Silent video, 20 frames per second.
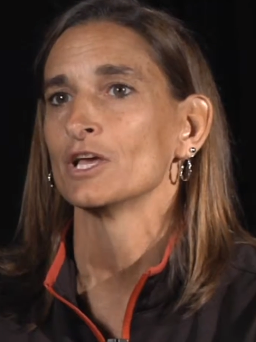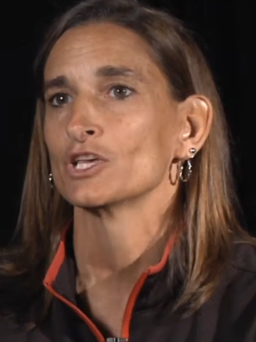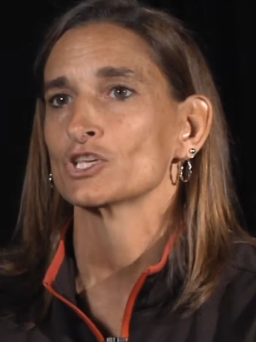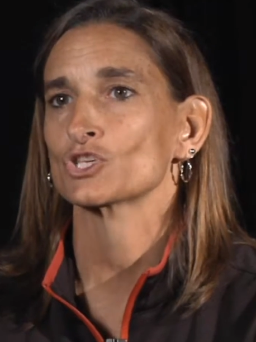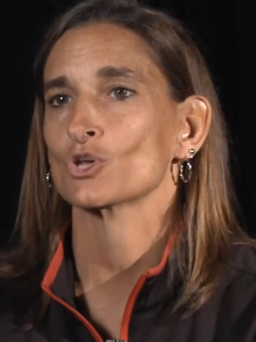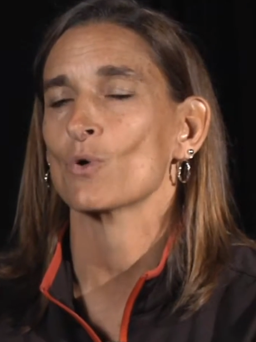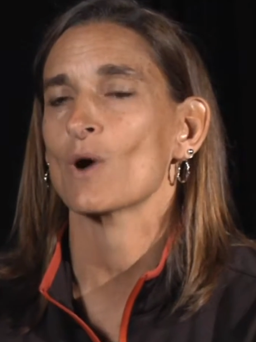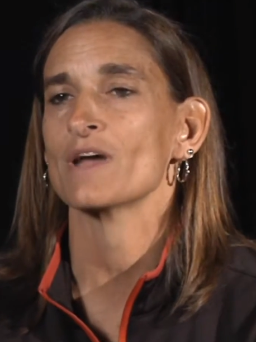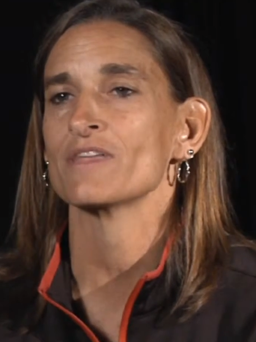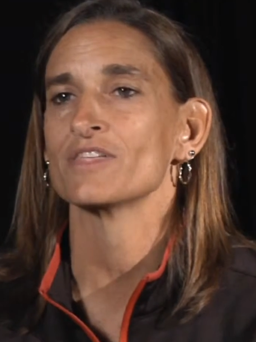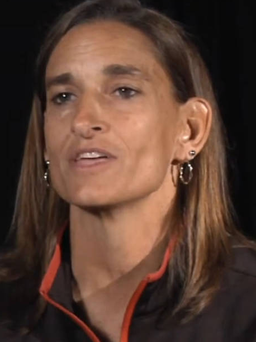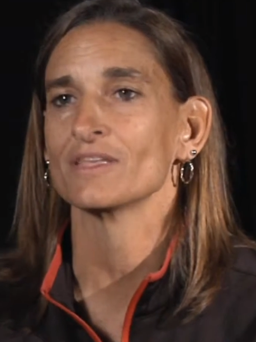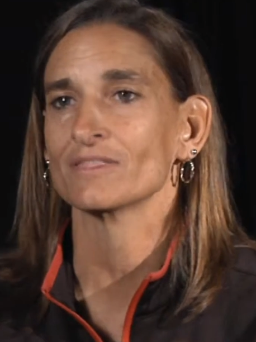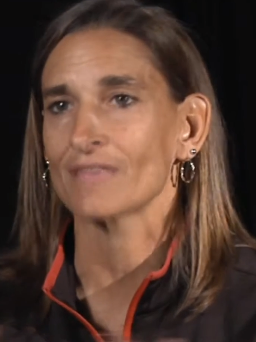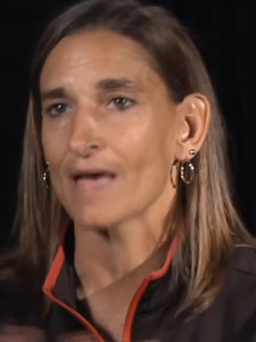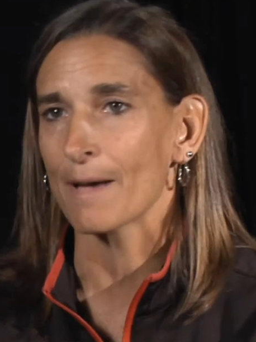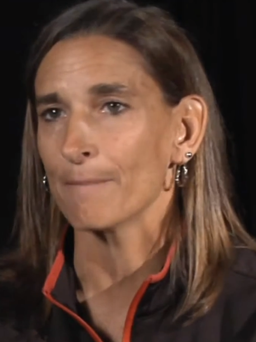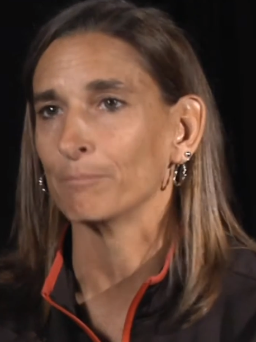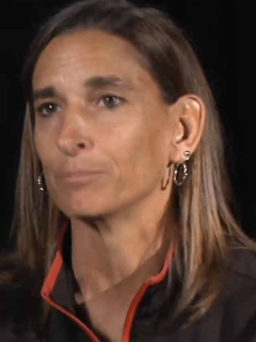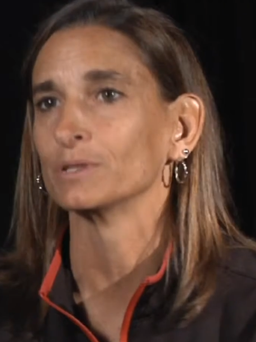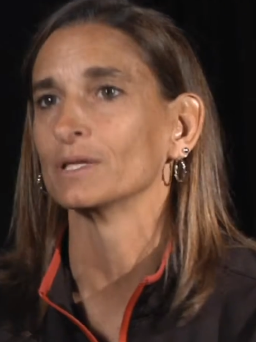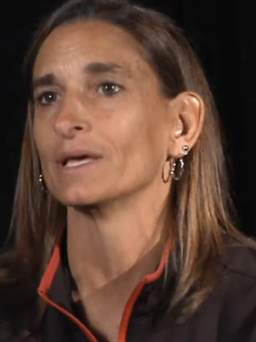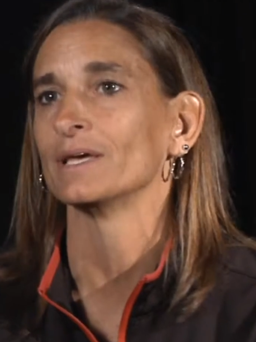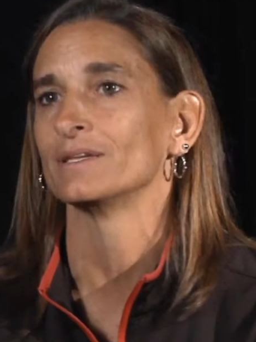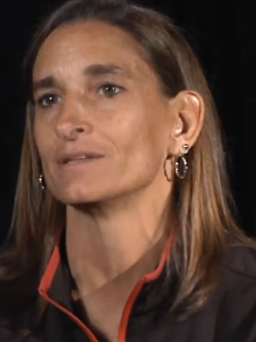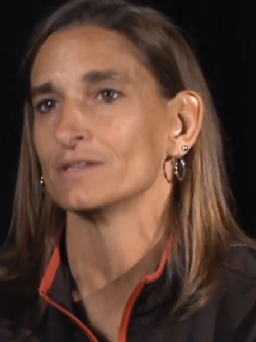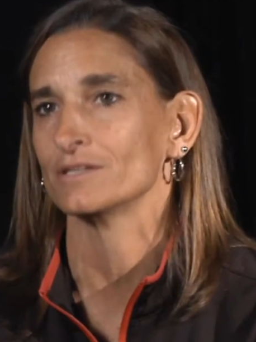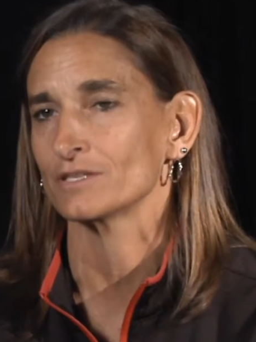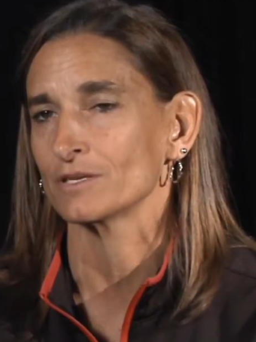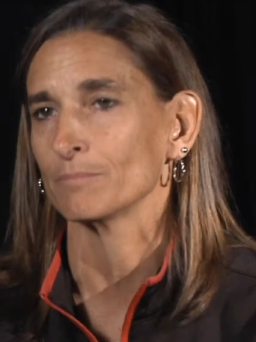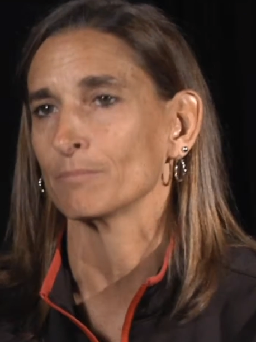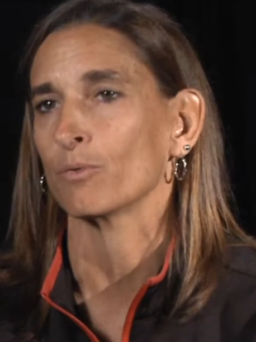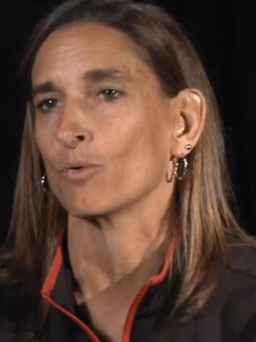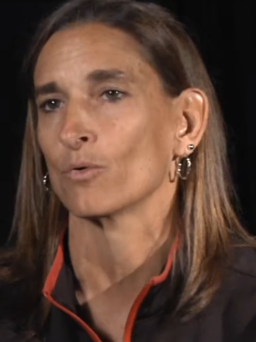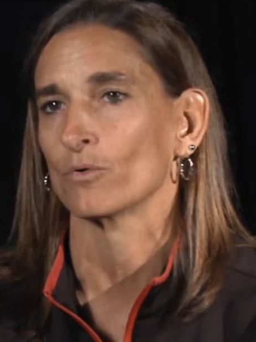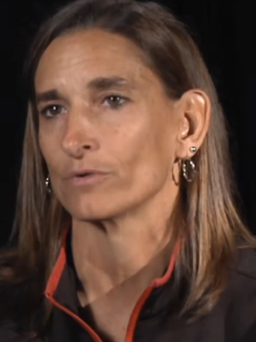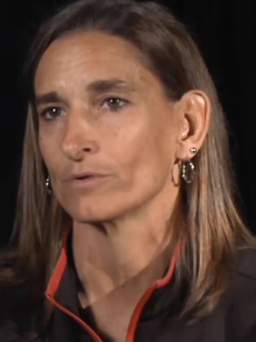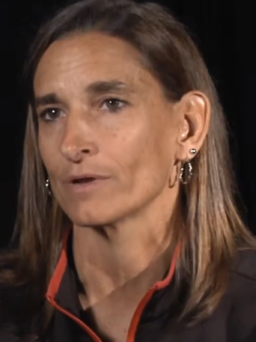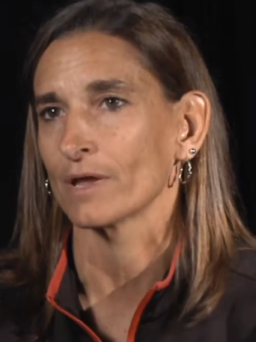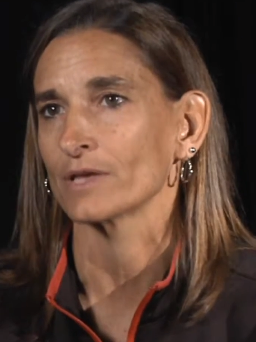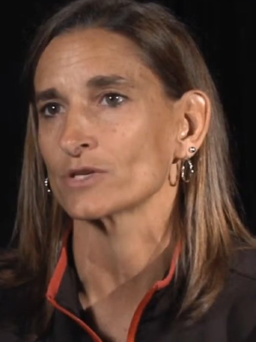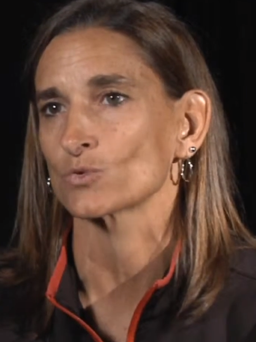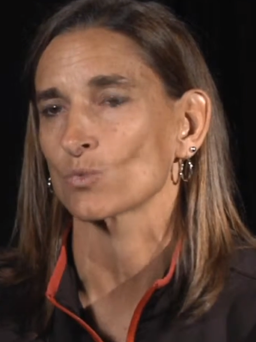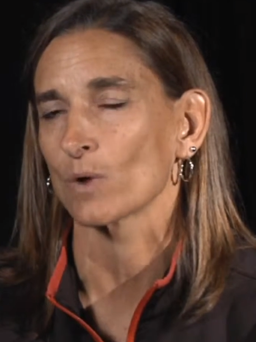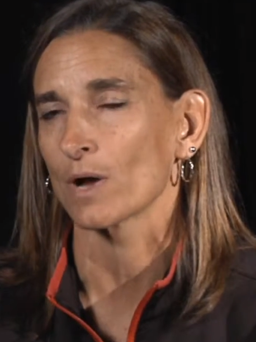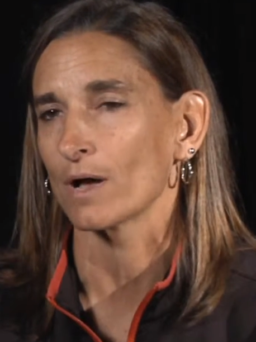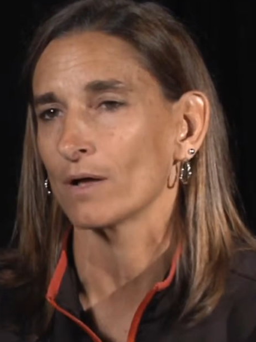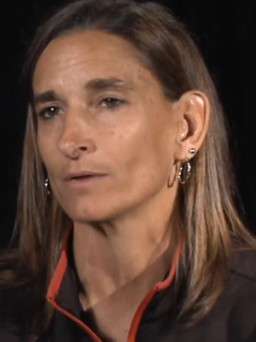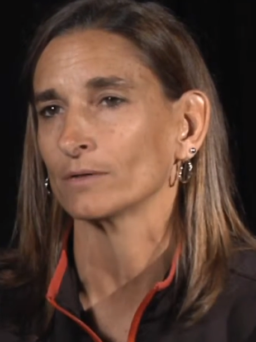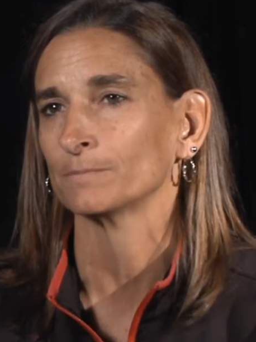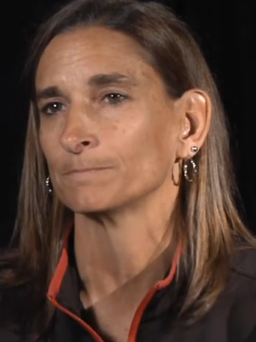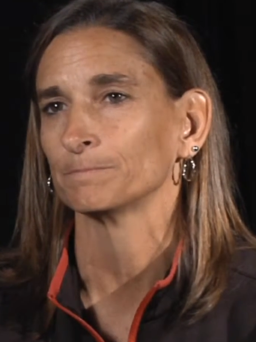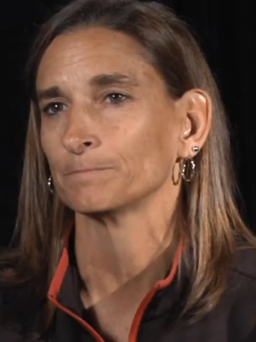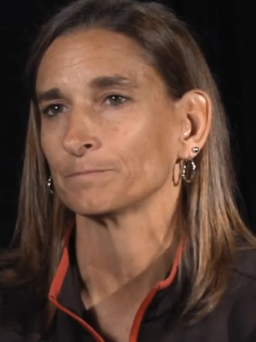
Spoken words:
So I think that blend is important as well.